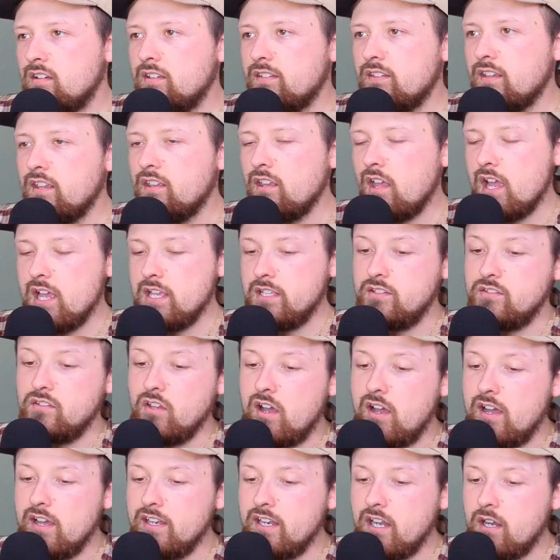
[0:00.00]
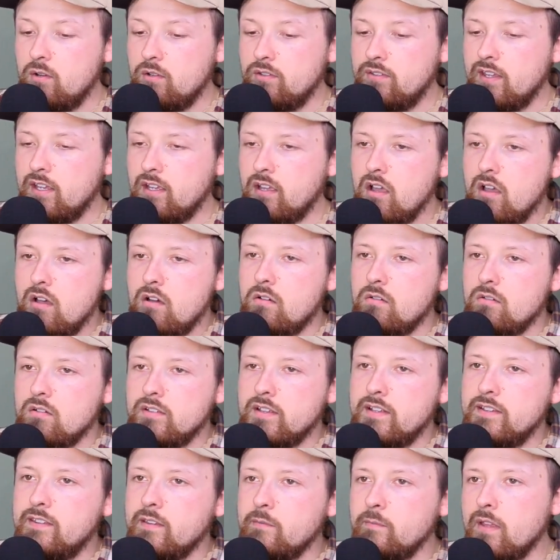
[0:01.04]
because I saw it. I was like, oh,
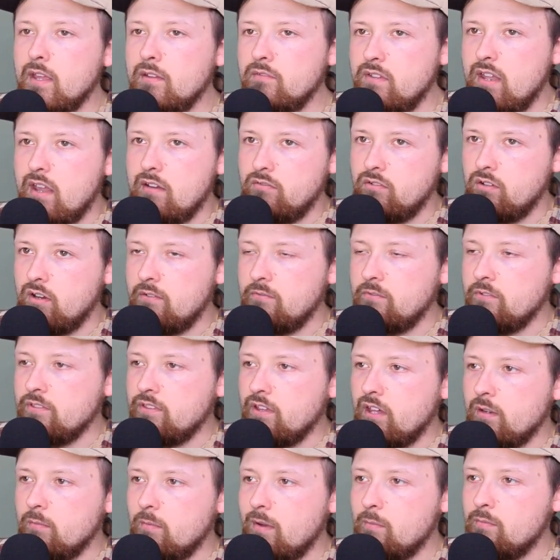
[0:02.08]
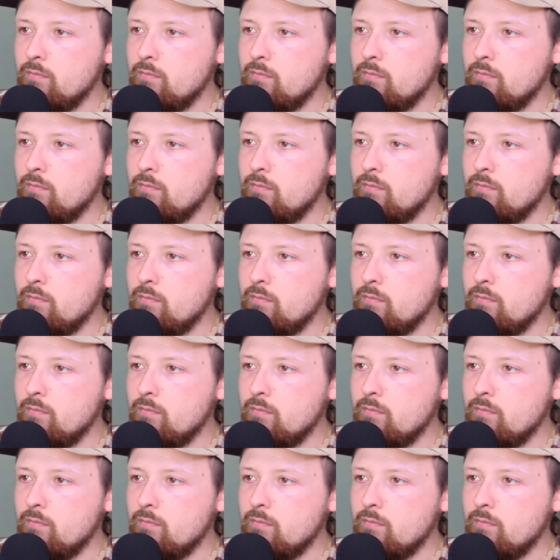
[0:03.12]
that's something I've never ever thought